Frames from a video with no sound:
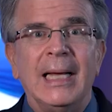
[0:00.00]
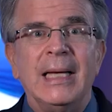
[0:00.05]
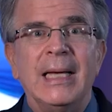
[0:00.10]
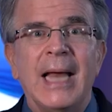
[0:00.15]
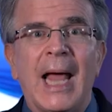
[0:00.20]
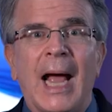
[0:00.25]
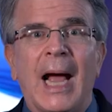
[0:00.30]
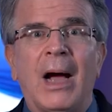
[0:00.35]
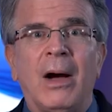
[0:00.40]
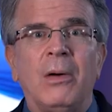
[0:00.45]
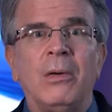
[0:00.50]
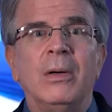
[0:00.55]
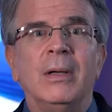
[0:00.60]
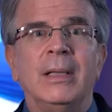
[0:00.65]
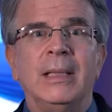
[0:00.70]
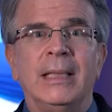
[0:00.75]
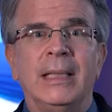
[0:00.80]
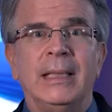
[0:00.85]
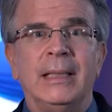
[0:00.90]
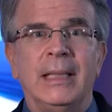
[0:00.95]
and now
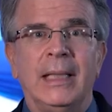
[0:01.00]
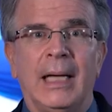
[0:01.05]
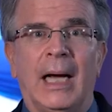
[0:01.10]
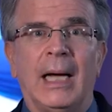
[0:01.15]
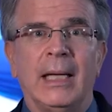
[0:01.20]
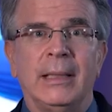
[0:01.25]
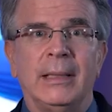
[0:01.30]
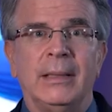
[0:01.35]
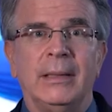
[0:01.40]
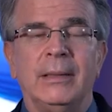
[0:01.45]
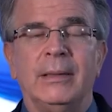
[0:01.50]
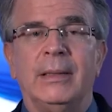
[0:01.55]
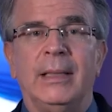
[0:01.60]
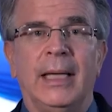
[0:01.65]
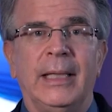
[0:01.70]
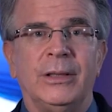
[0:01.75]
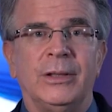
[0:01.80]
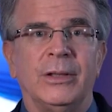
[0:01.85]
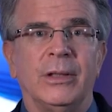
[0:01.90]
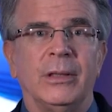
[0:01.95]
in the island
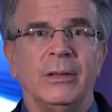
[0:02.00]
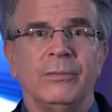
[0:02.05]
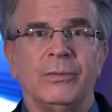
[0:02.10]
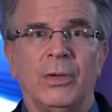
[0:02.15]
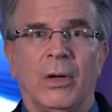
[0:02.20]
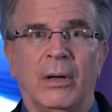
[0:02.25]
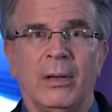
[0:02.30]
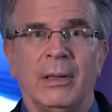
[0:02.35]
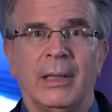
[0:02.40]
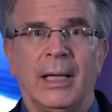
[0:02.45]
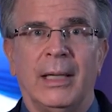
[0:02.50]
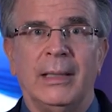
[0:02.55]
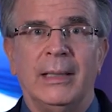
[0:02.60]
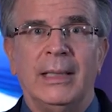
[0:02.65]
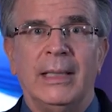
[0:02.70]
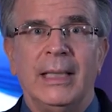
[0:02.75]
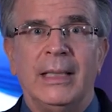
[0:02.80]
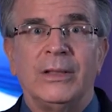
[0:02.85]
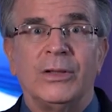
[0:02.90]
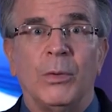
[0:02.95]
nation of Tonga.
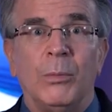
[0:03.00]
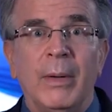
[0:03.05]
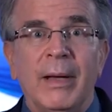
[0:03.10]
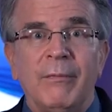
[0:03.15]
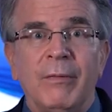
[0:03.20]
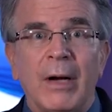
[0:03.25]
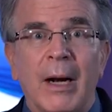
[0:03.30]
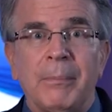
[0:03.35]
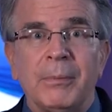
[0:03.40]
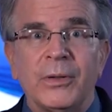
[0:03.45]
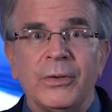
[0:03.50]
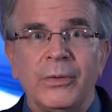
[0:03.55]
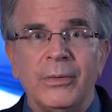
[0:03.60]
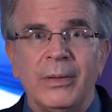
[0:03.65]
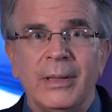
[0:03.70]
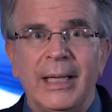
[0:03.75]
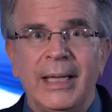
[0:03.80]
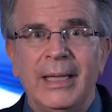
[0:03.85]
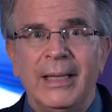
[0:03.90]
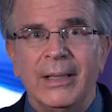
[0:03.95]
And so we have an
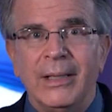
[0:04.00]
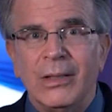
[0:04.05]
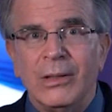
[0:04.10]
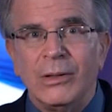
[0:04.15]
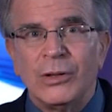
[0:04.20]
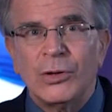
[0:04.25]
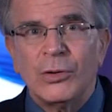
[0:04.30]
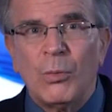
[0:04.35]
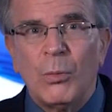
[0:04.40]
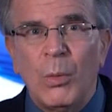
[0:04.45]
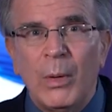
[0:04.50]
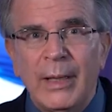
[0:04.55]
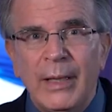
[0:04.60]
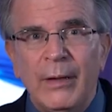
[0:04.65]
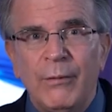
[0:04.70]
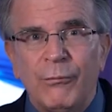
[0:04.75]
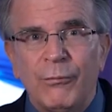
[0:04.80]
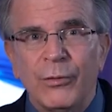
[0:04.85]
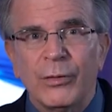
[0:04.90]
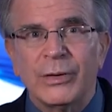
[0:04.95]
opportunity
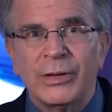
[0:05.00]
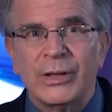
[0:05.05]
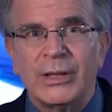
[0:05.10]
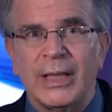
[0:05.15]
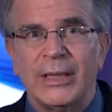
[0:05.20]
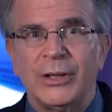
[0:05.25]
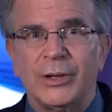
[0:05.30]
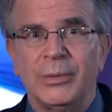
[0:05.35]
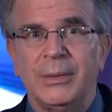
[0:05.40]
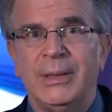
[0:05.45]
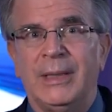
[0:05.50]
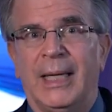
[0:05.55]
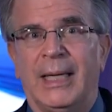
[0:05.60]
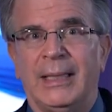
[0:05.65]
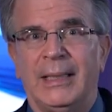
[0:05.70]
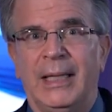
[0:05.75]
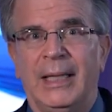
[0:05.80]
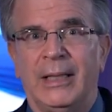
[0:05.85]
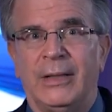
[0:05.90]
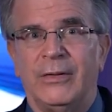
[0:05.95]
21st century
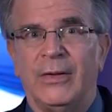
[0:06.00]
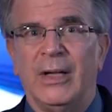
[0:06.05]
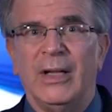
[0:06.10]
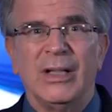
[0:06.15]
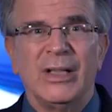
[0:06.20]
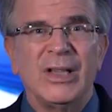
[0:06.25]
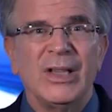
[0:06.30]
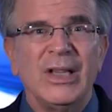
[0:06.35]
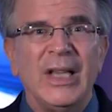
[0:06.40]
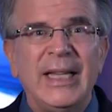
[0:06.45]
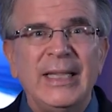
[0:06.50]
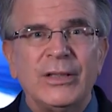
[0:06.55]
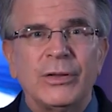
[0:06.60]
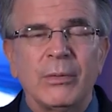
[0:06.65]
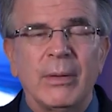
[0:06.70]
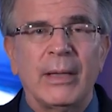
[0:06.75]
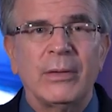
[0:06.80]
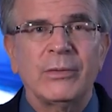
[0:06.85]
techniques, laser